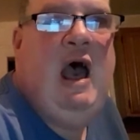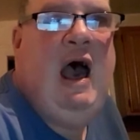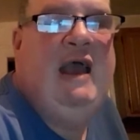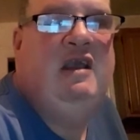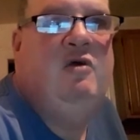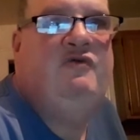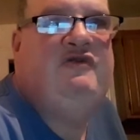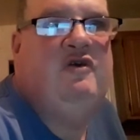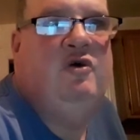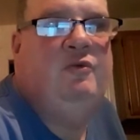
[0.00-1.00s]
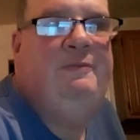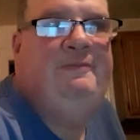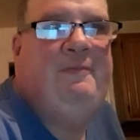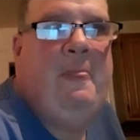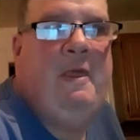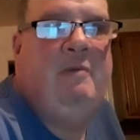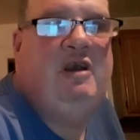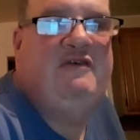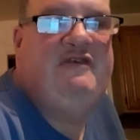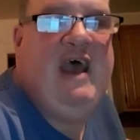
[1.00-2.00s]
I used to,
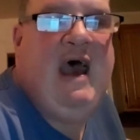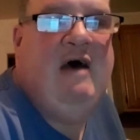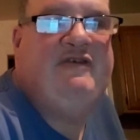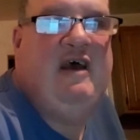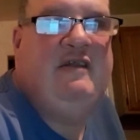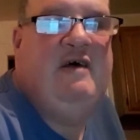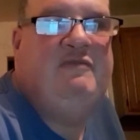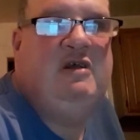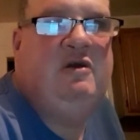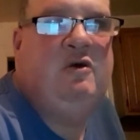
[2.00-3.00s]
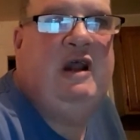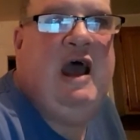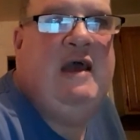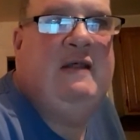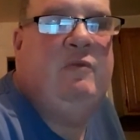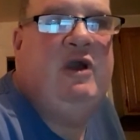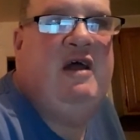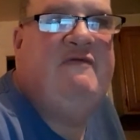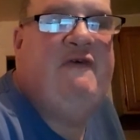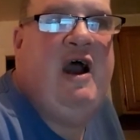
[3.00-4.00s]
because the house I lived in, Green Island, we had
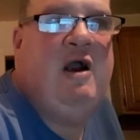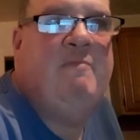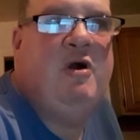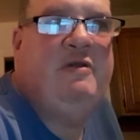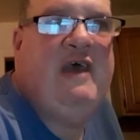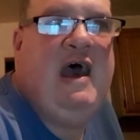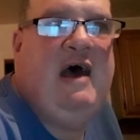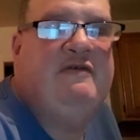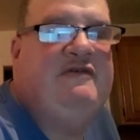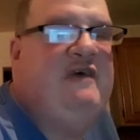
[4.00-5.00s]
a fire, burnt the house